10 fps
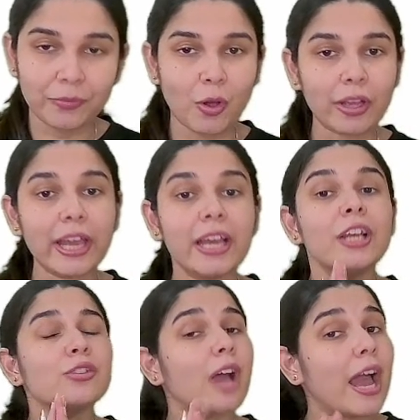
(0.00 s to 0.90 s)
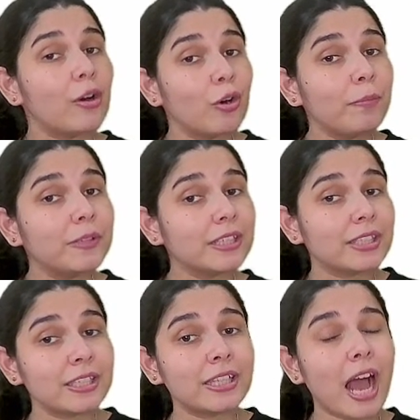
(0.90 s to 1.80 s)
Okay. So I hope this
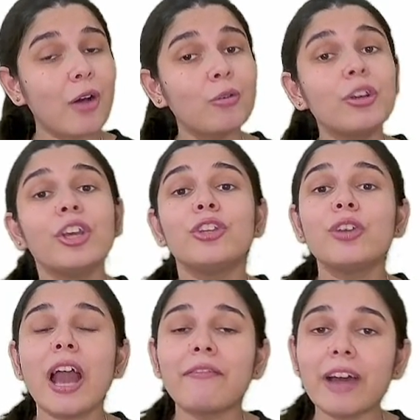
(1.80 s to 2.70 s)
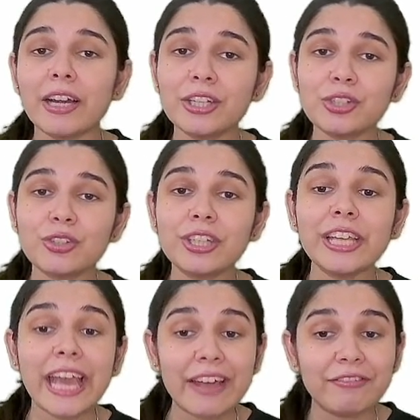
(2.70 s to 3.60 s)
is how you have understood
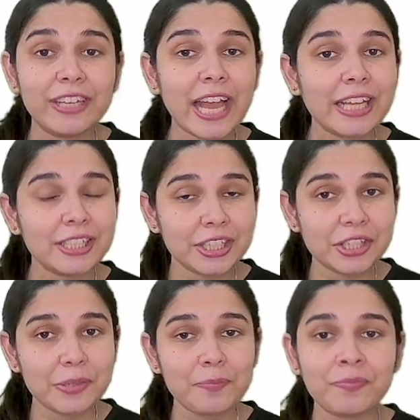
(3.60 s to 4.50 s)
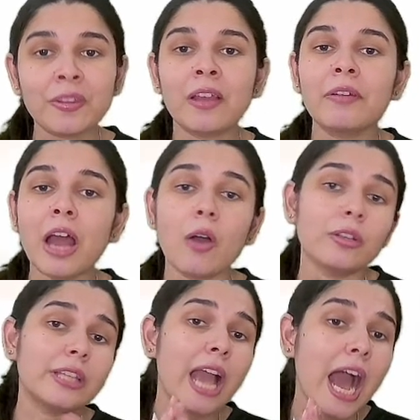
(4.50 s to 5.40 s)
the FDI system. Now,
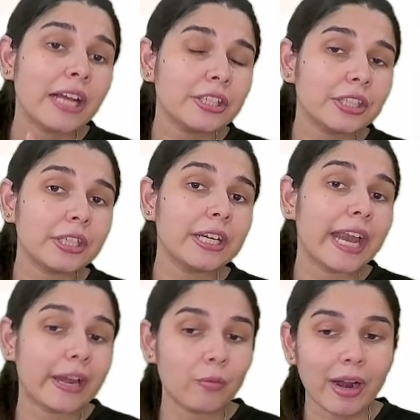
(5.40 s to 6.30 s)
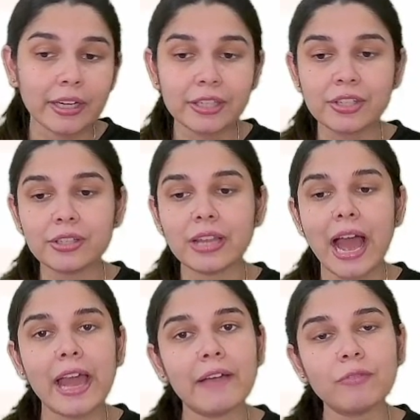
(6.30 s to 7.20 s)
there are certain advantages.
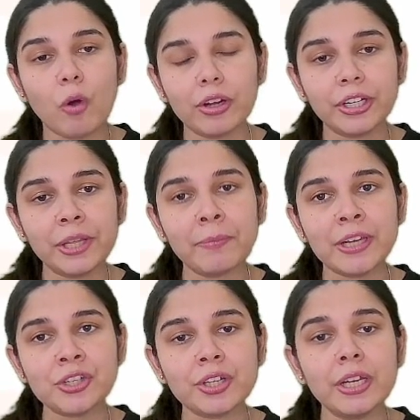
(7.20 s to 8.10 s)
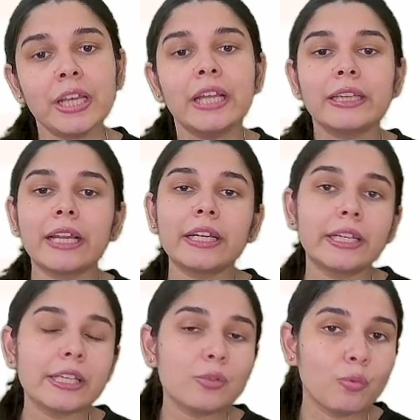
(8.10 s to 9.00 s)
I have already mentioned that
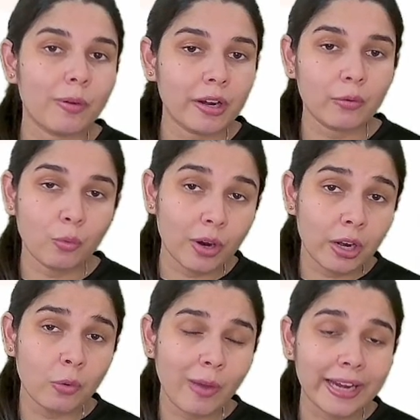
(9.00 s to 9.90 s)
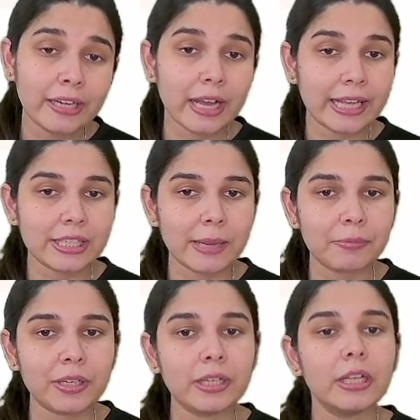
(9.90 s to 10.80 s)
it is worldwide
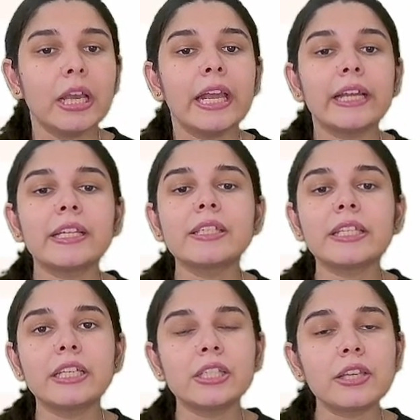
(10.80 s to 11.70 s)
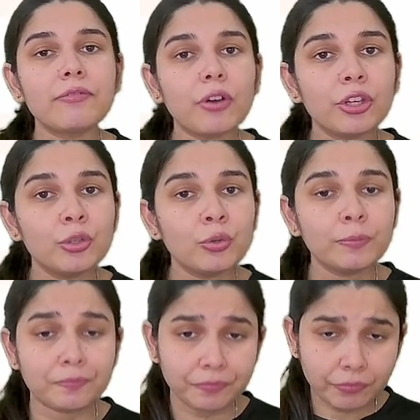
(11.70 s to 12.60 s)
accepted. It is easy for you,
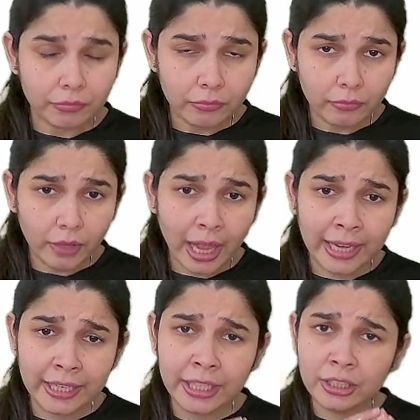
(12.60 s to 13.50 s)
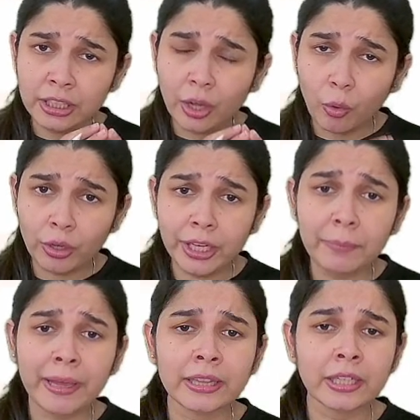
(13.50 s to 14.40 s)
and it is the only
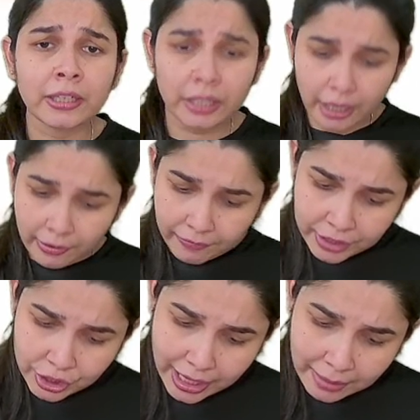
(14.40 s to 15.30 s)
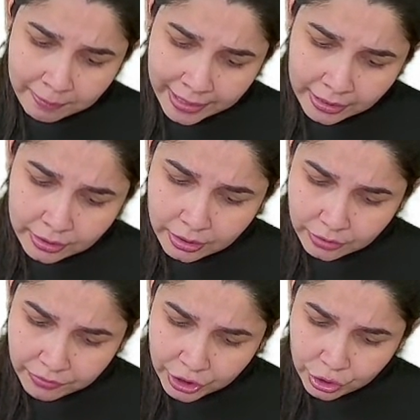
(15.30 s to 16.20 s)
method which can make
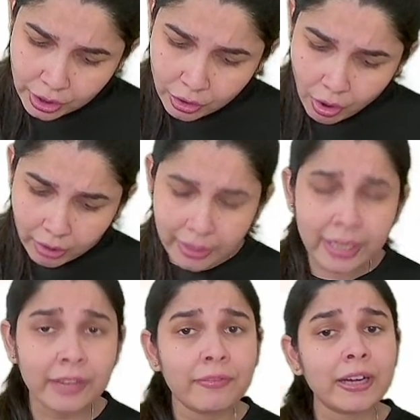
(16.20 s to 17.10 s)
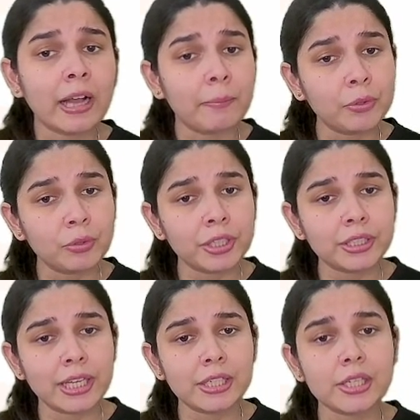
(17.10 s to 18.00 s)
visual, cognitive, and computer
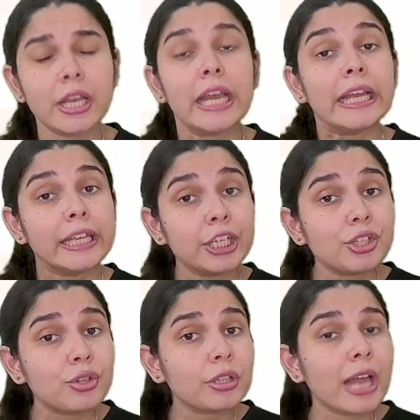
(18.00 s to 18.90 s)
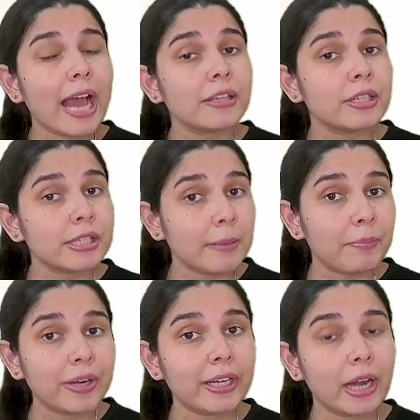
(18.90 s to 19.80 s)
sense. Each tooth has a
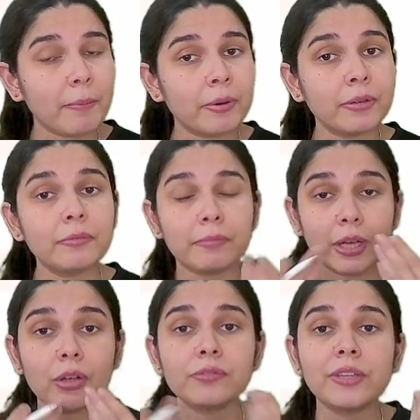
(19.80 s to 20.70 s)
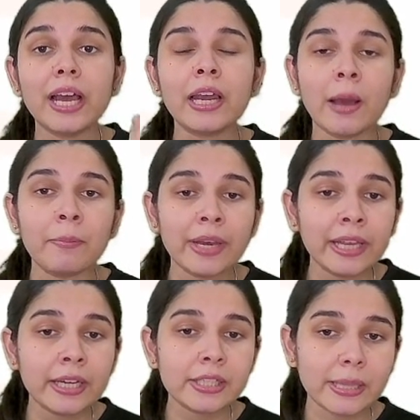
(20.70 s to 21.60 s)
separate number because we are numbering
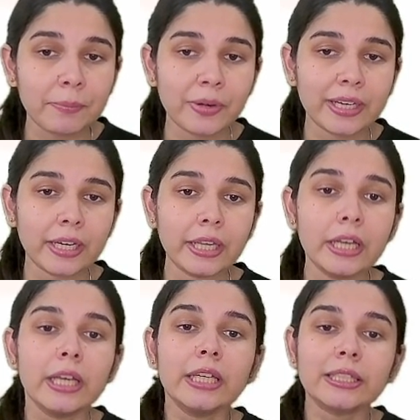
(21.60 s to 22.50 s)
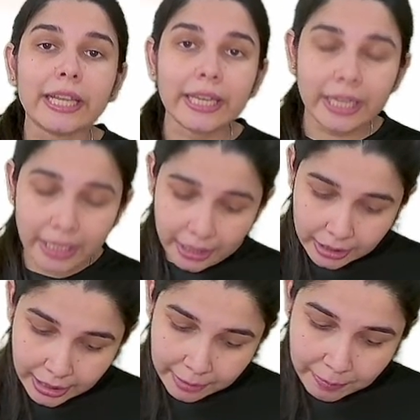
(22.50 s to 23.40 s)
it separately. Secondly,
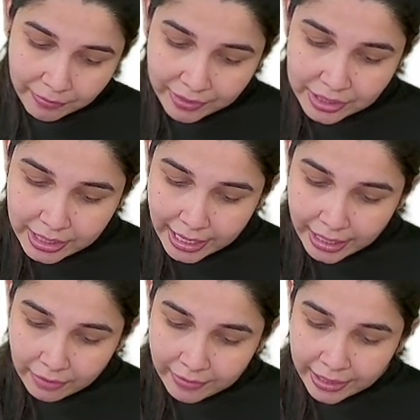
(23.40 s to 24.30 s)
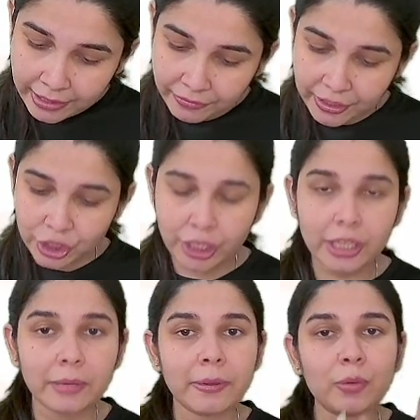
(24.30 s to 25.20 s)
it prevents error when
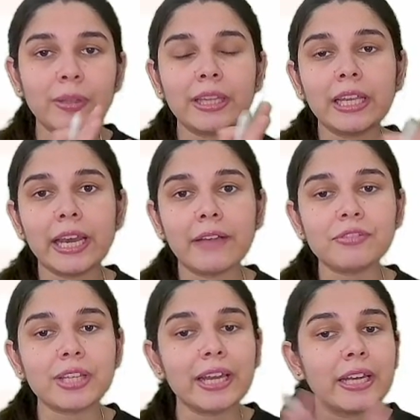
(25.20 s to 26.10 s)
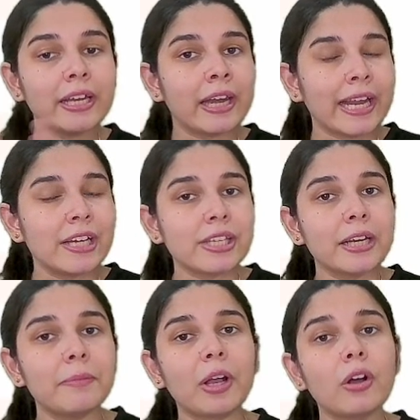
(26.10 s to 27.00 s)
differentiating between the left side and right
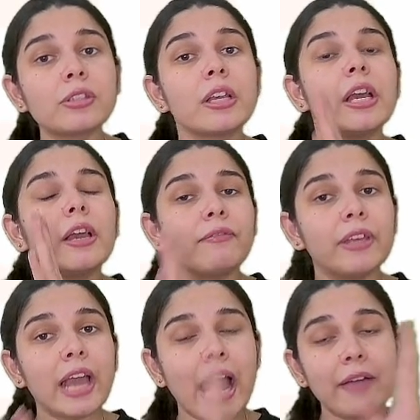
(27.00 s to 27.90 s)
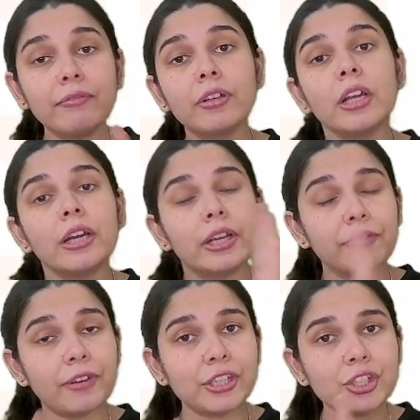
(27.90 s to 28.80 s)
side because we have
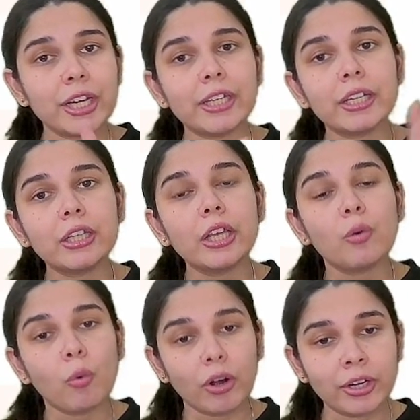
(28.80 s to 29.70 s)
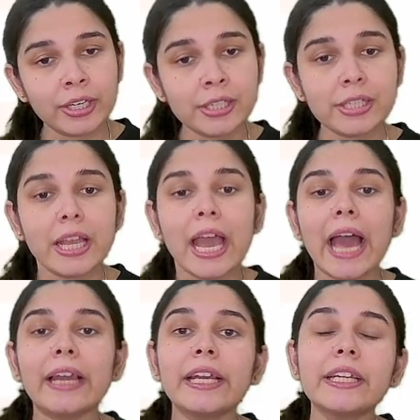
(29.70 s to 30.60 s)
differentiated the quadrants,
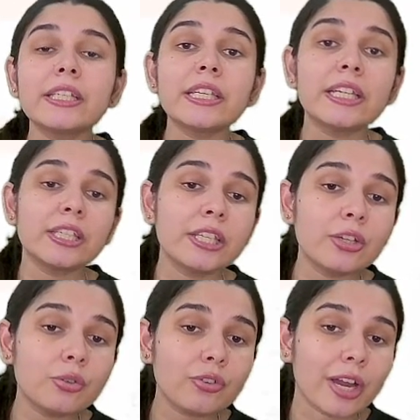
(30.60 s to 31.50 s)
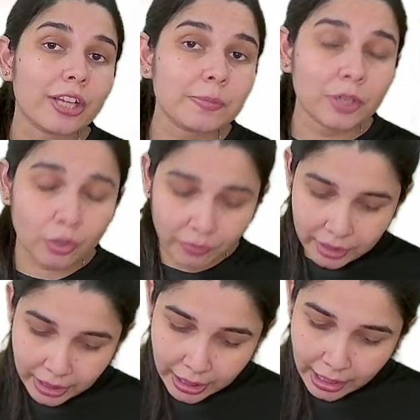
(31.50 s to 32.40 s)
and it is easy to transmit over
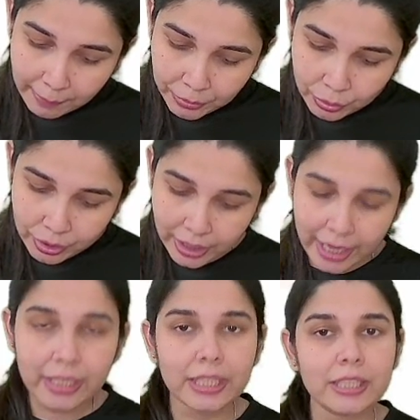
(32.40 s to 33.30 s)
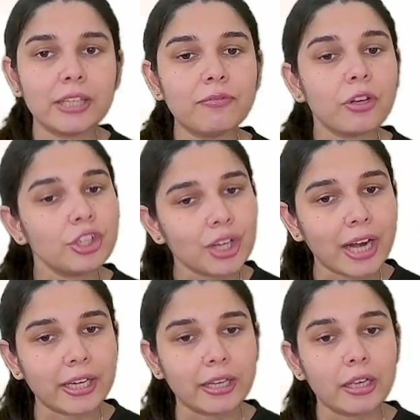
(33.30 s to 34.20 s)
the computer and easy for
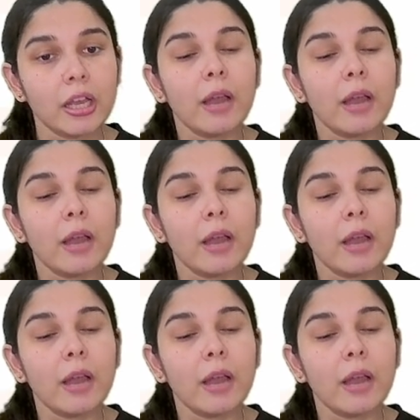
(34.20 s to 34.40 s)
charting.